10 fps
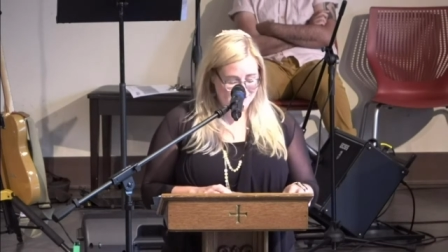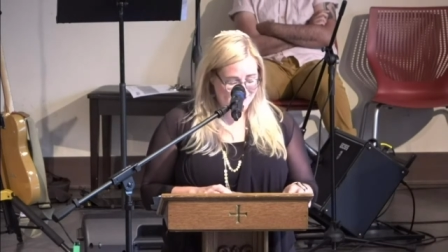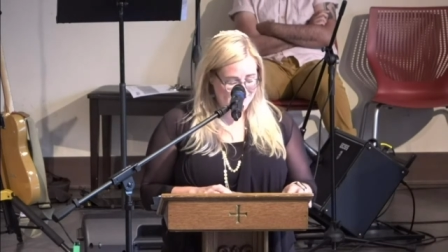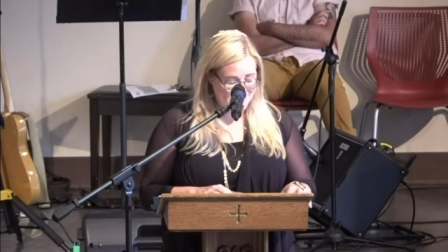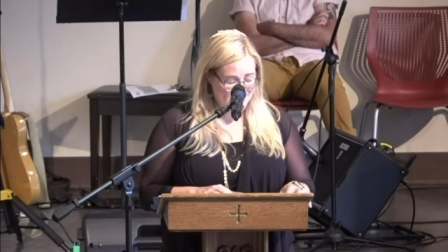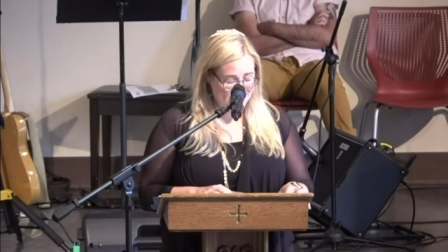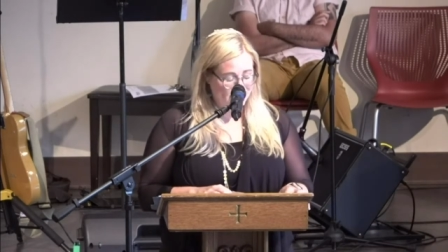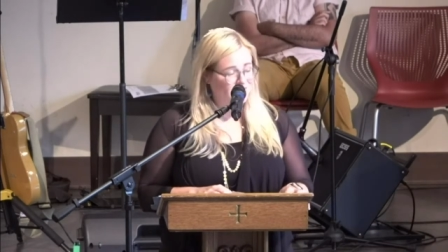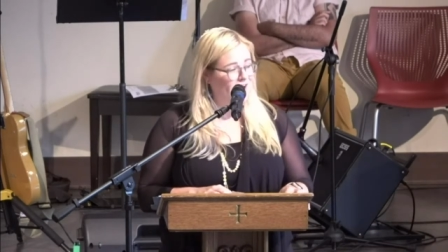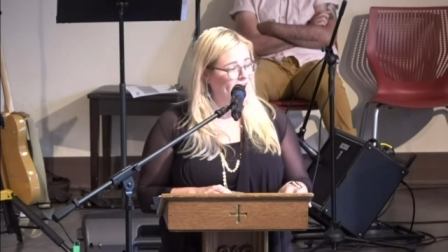resisting and
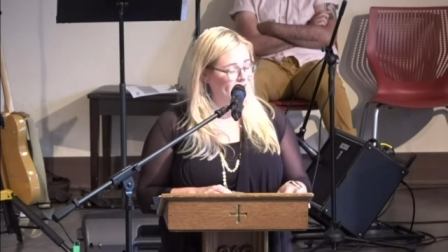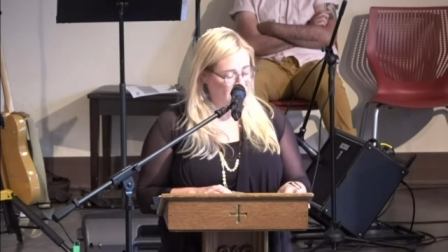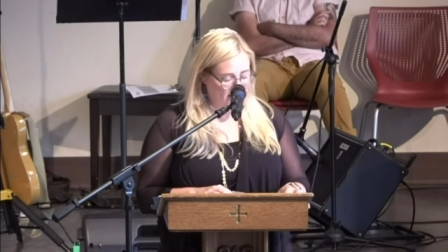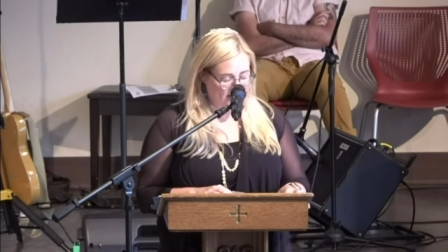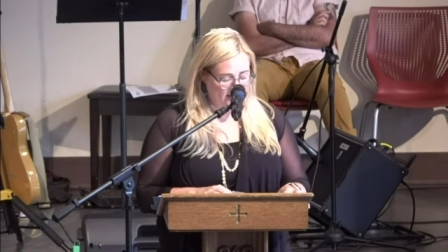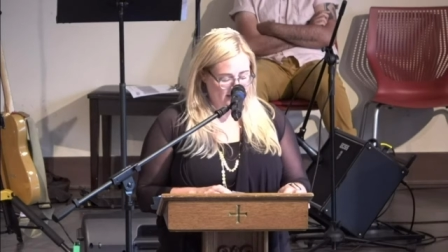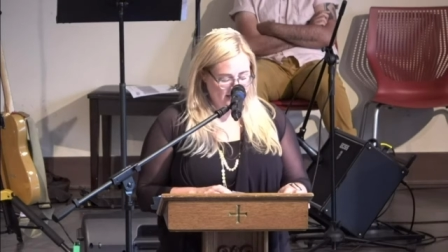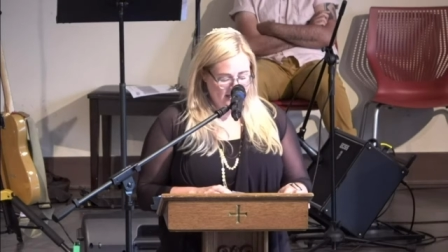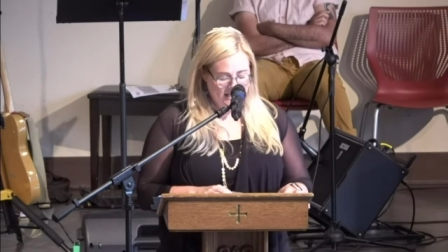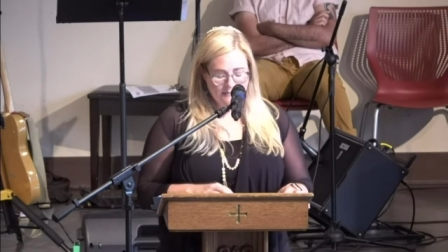defying God.
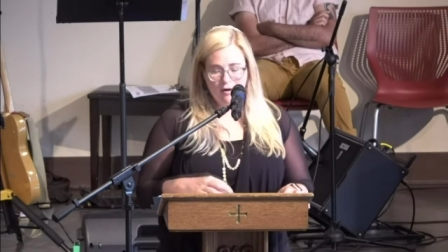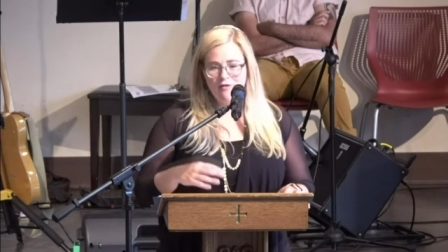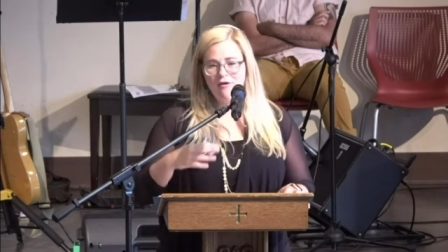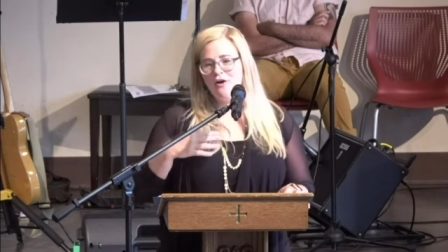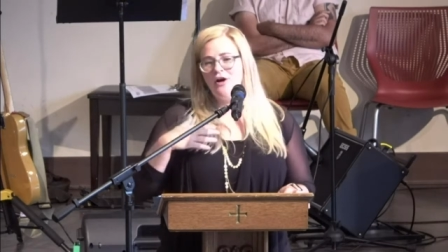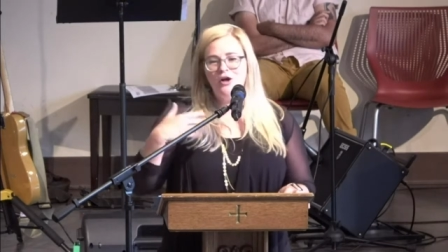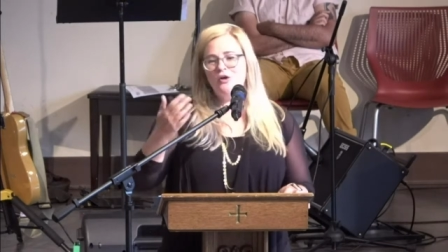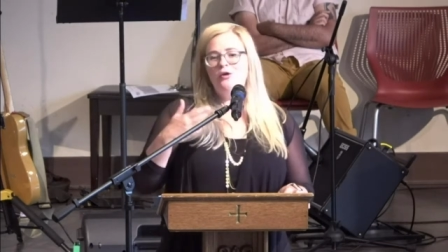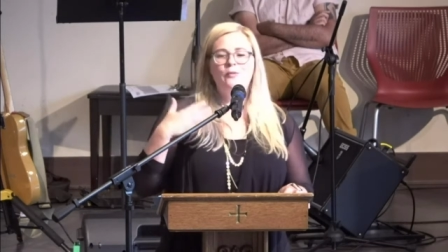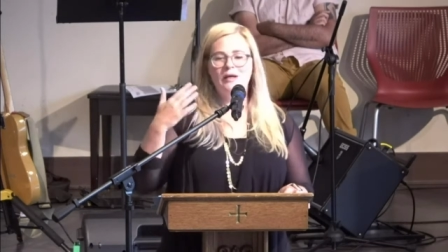It's part of our
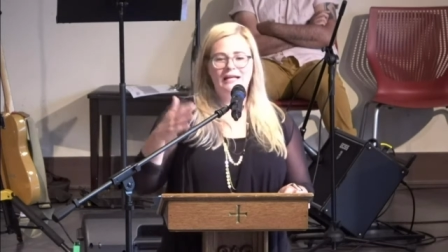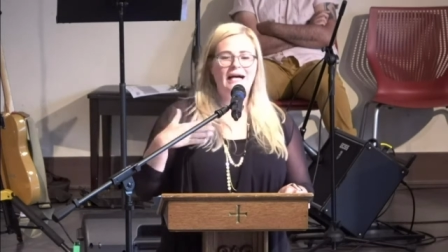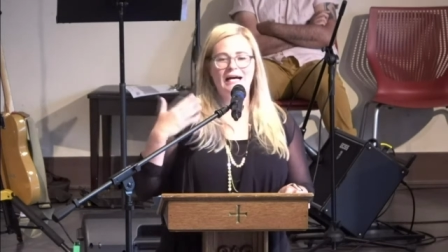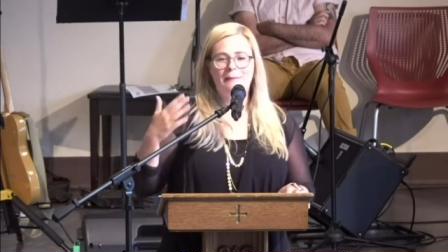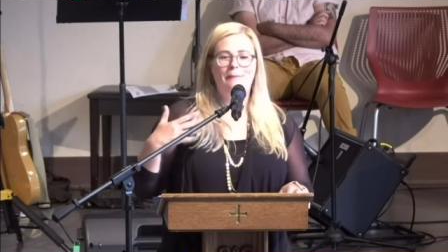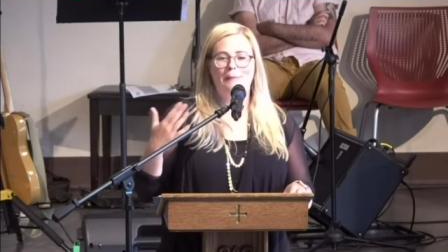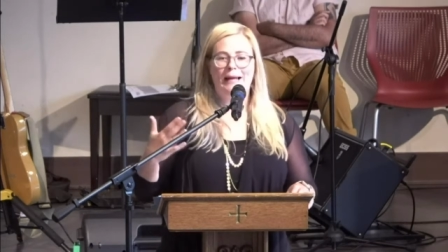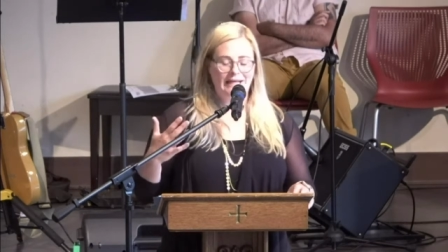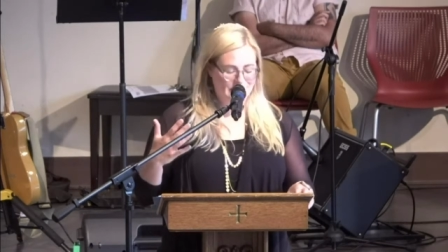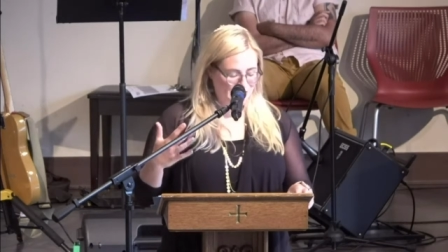human-God
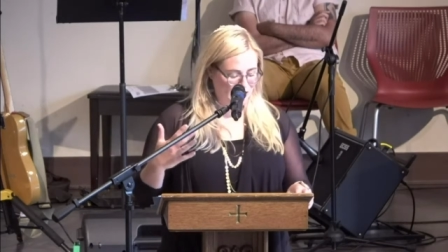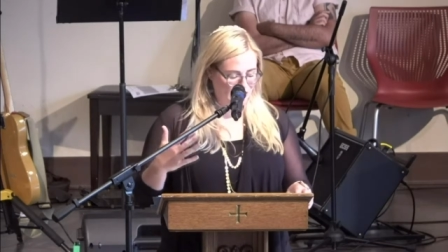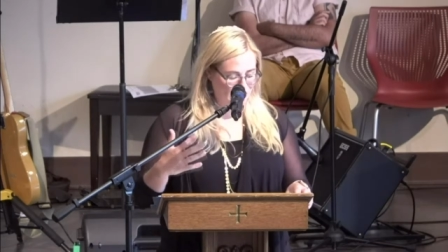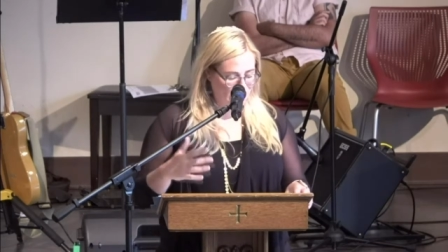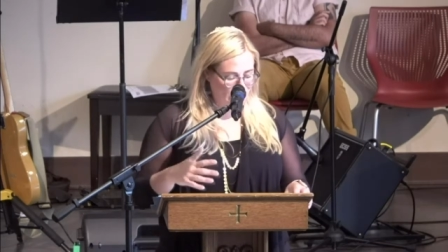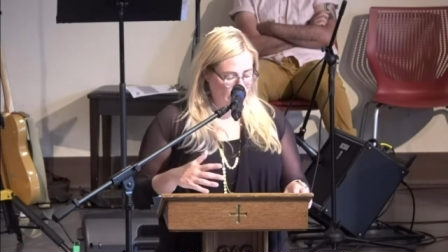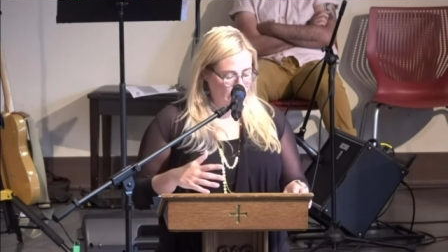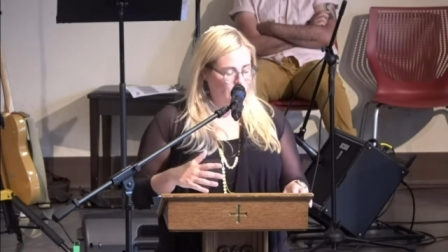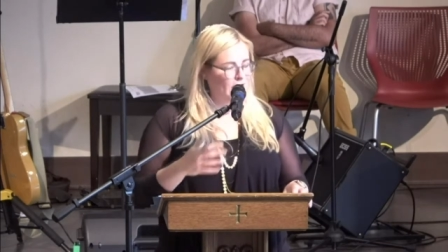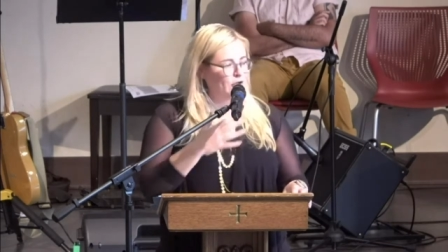banter.
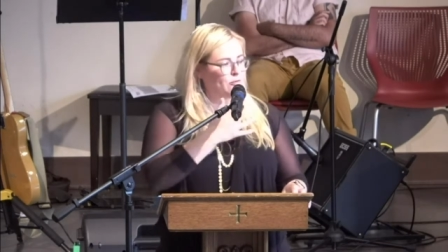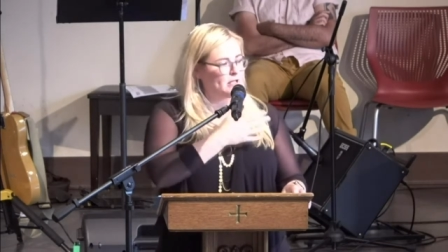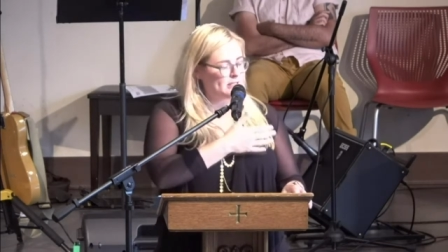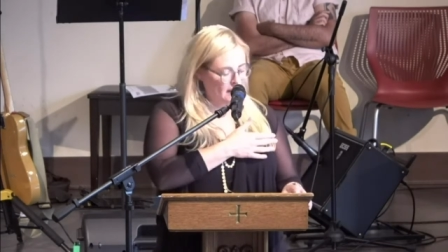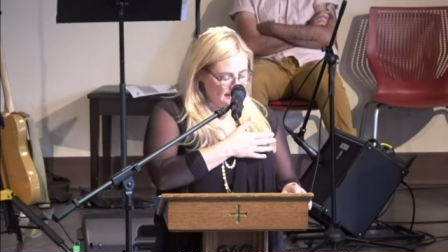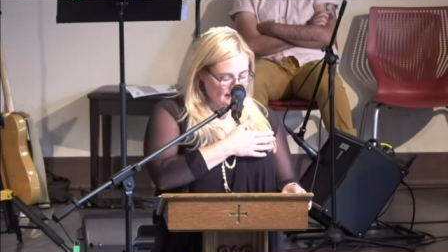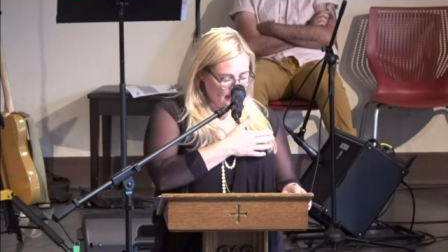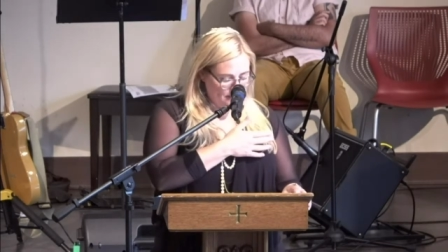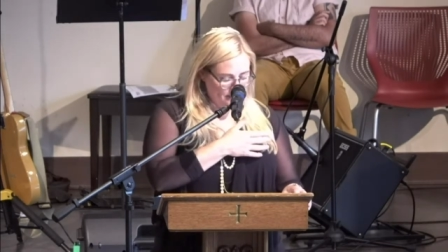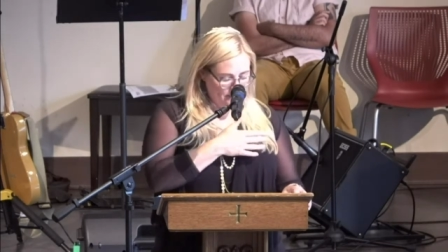We humans mess
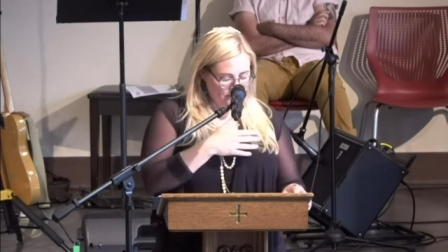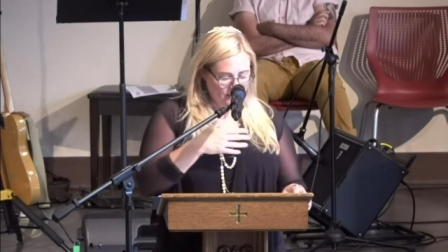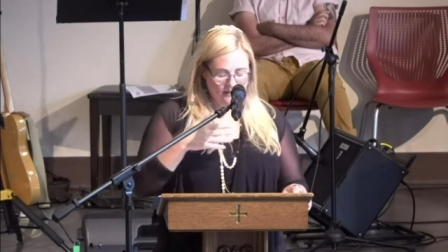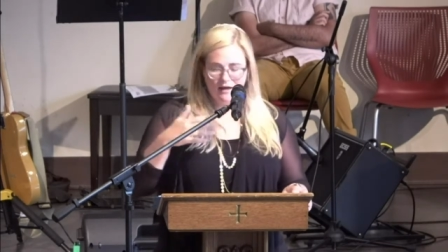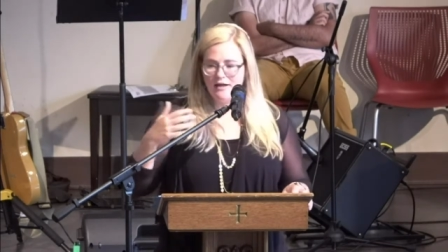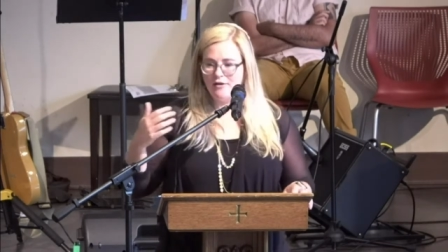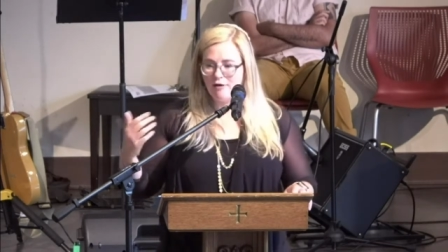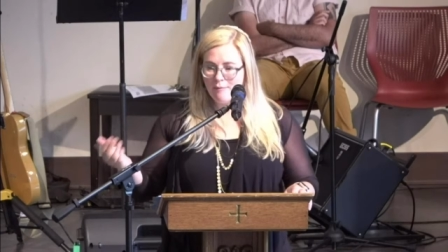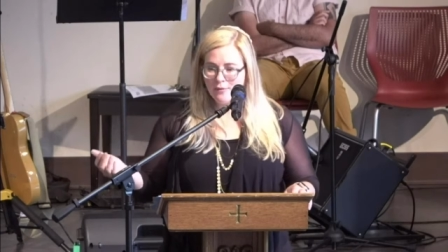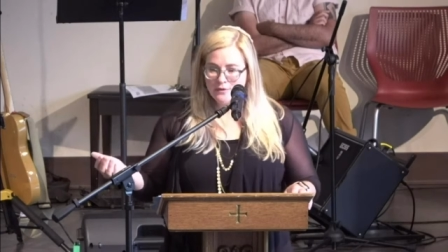up. God
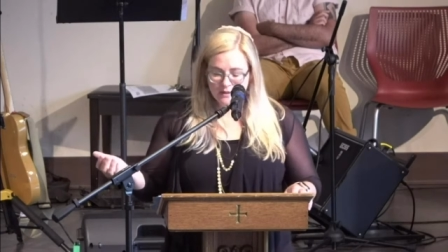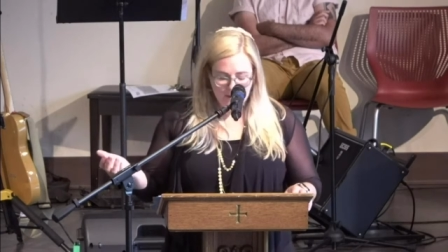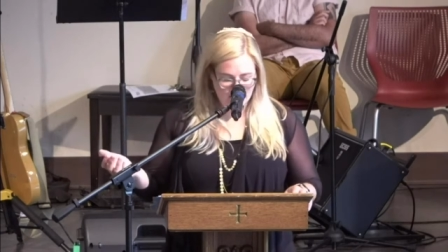grumbles